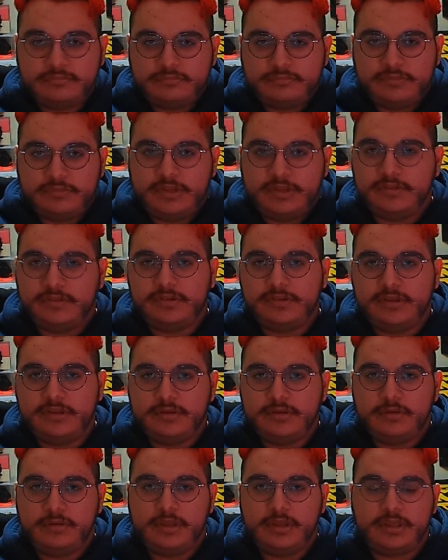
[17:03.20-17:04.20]

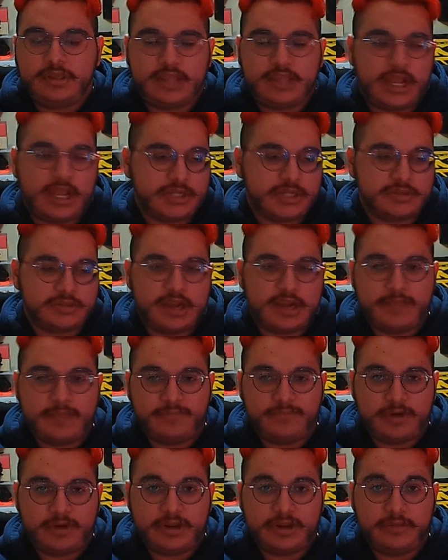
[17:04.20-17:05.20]
Easy cash grab
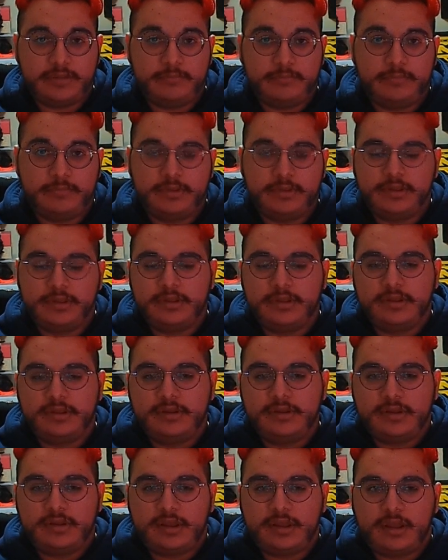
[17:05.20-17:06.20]
for him.
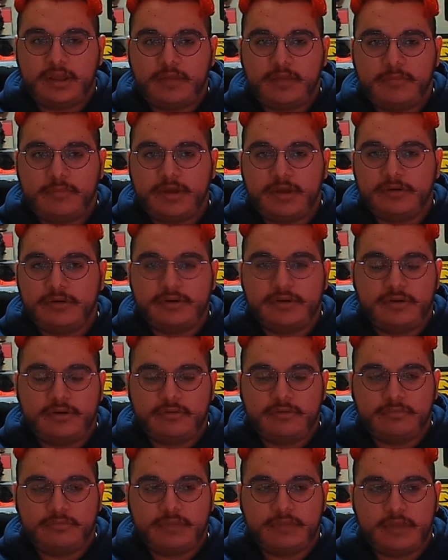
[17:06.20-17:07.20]
I don't
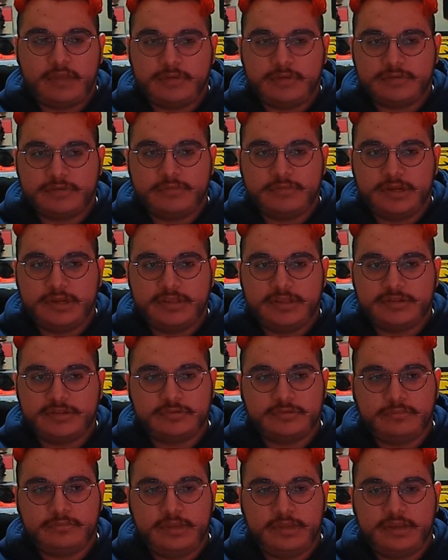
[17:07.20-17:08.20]
know how much money this
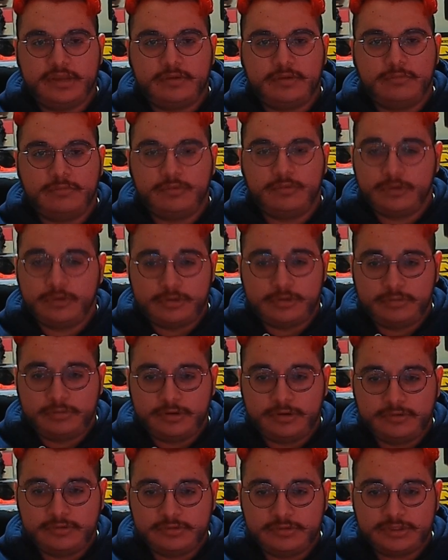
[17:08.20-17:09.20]
will make Warner
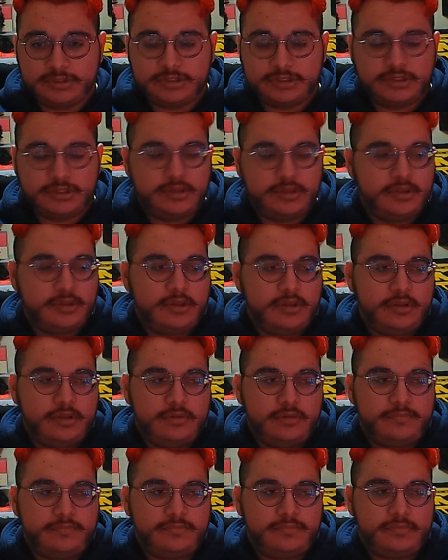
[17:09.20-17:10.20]
Bros,
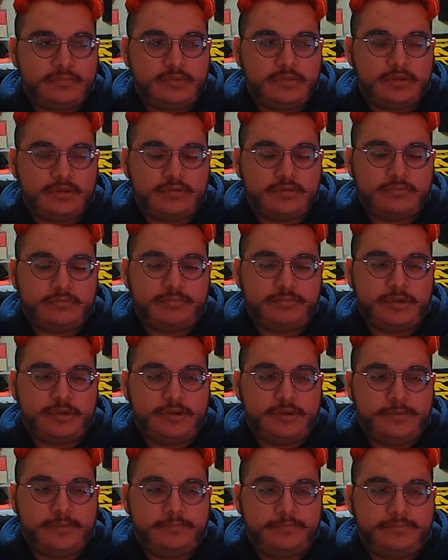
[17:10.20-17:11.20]

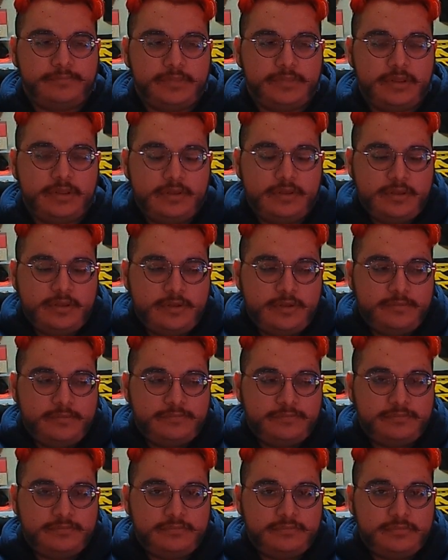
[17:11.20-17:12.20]
but
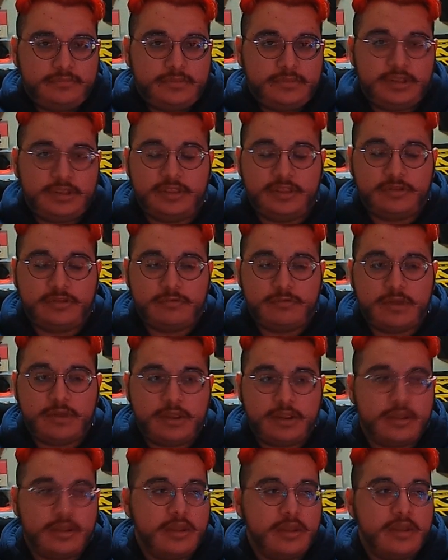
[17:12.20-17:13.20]
either
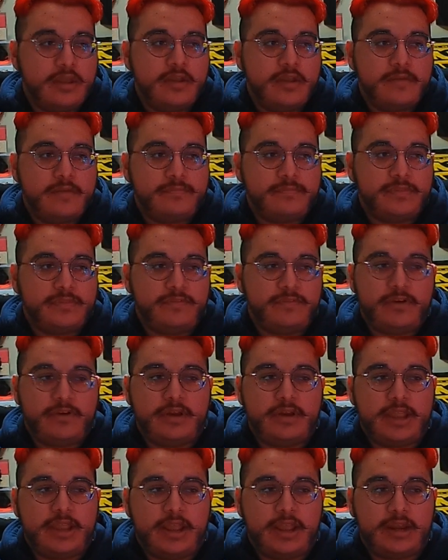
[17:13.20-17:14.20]
way, the
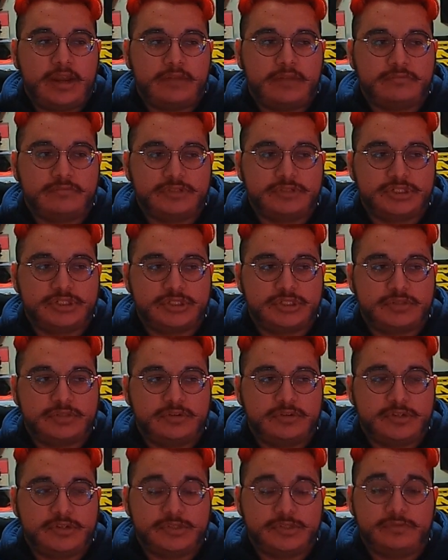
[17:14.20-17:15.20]
very end was just
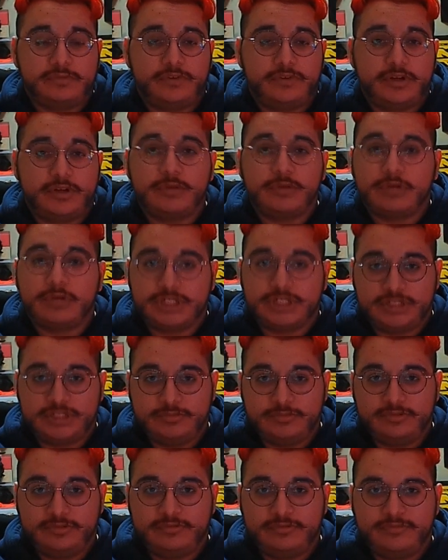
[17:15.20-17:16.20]
also very
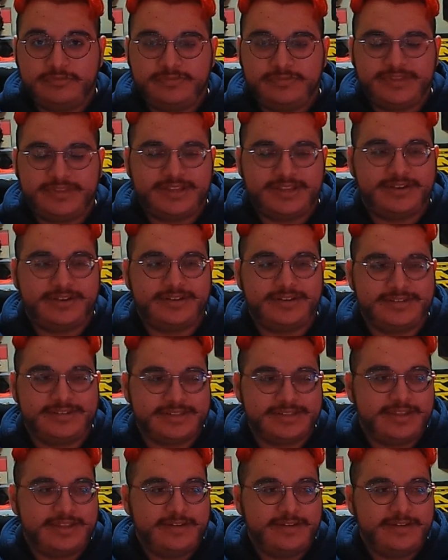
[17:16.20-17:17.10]
questionable because